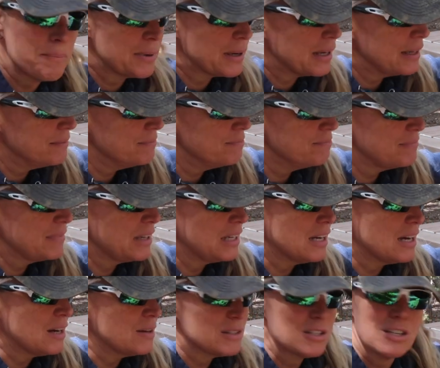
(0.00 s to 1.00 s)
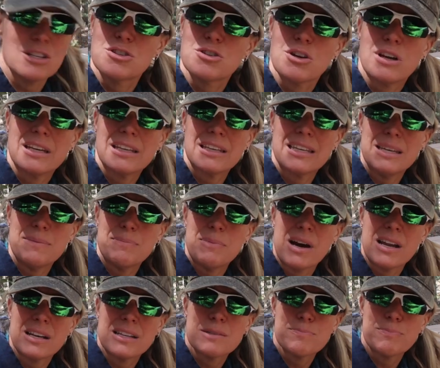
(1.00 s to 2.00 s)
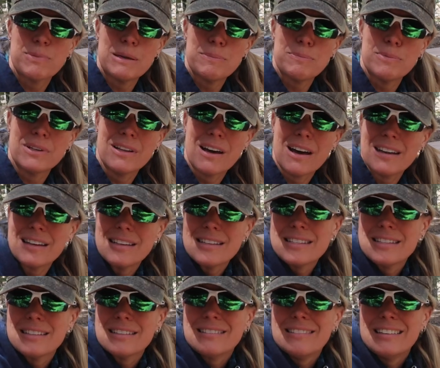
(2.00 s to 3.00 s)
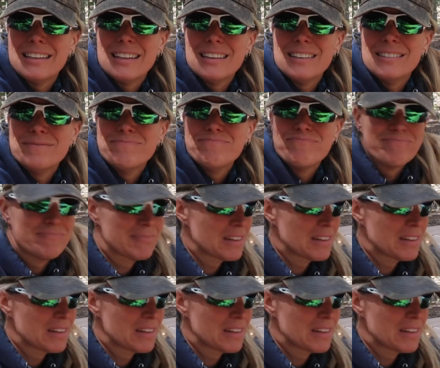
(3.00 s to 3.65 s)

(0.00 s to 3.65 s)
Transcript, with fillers: But, you know, it's just trying to keep honest people honest, you know.